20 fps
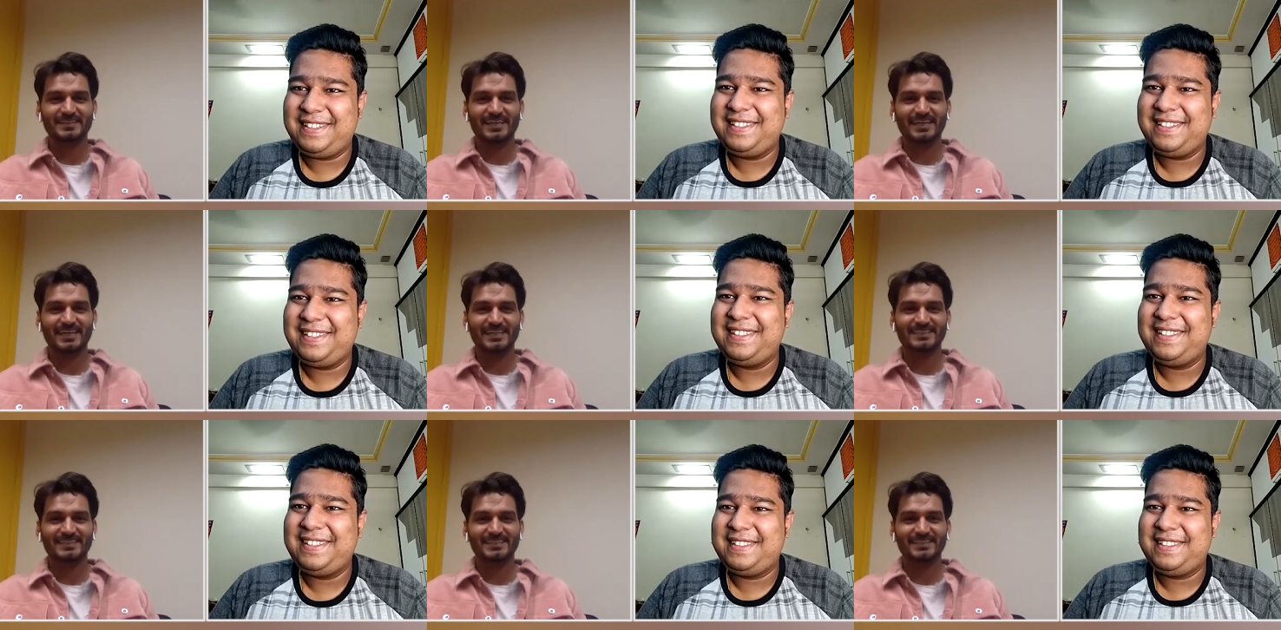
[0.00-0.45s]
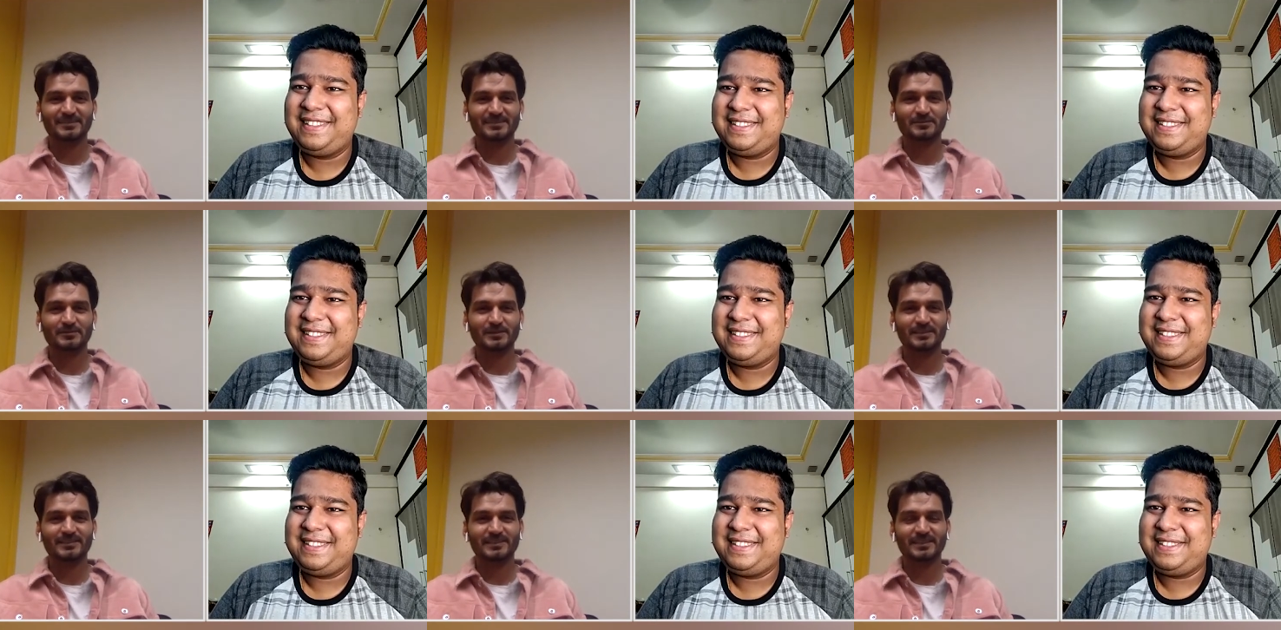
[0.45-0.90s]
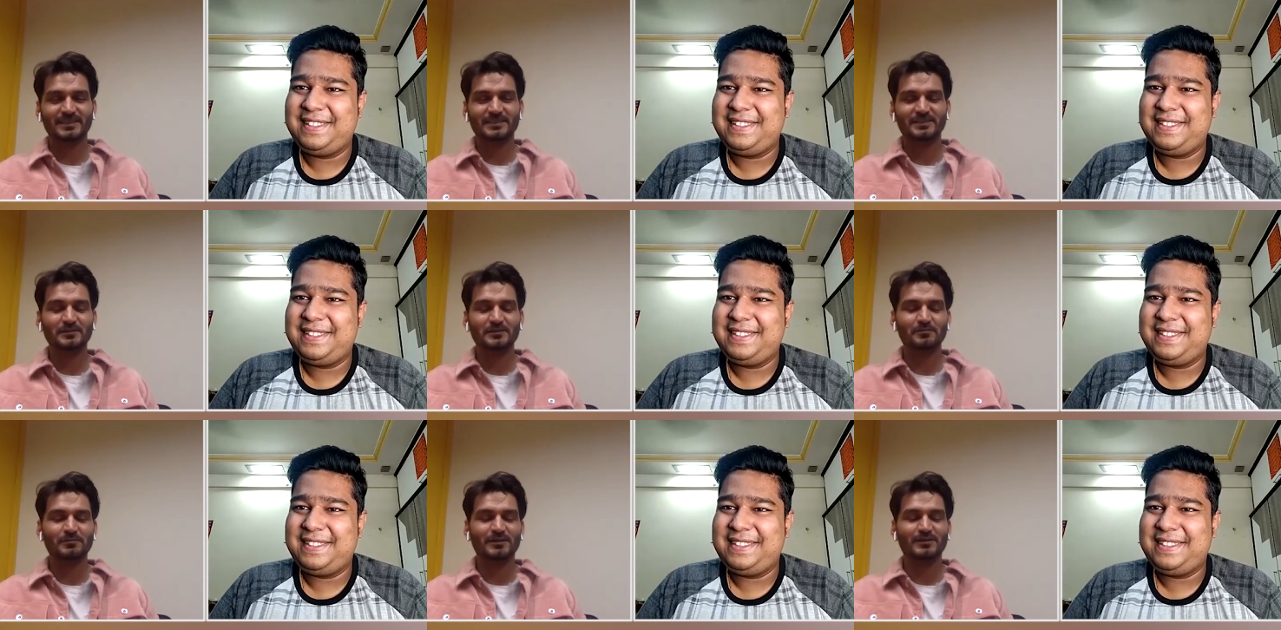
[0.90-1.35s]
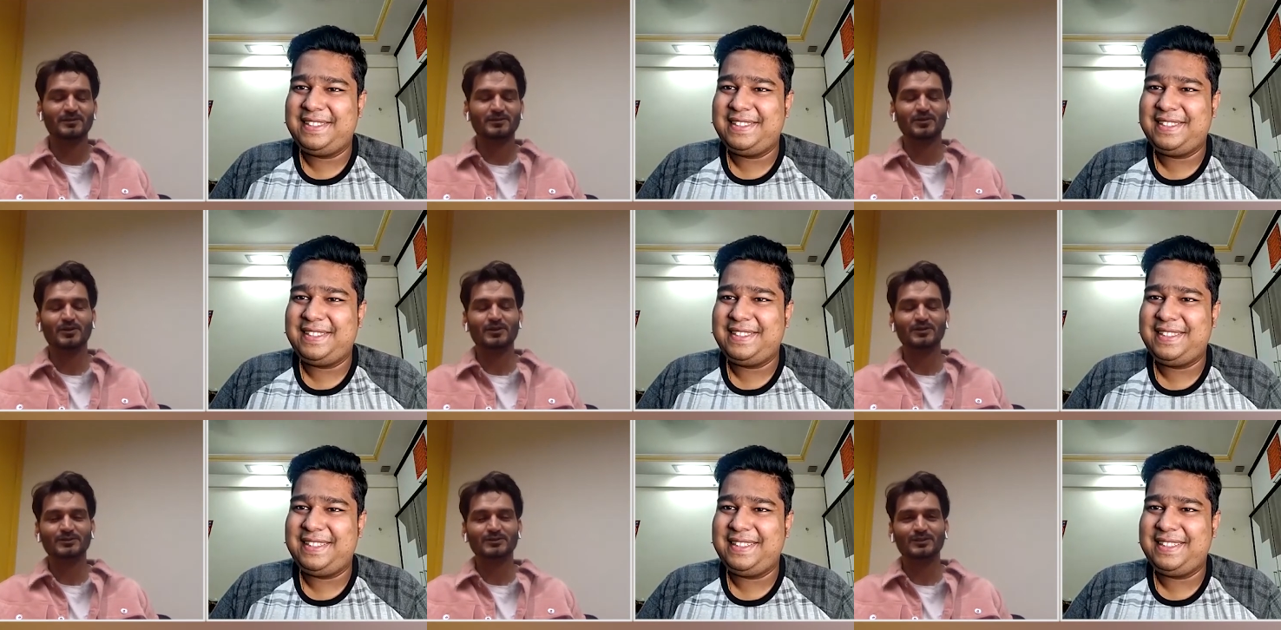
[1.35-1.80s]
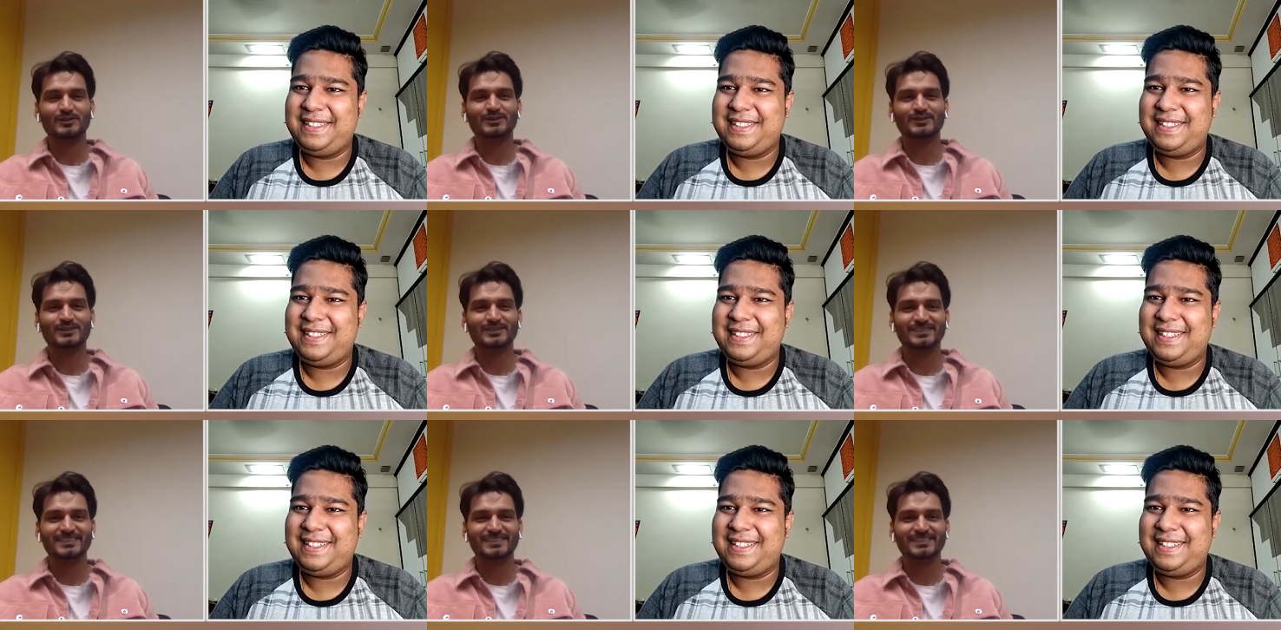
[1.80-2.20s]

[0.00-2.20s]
Speaker 1: I think you can hear it in my songs also.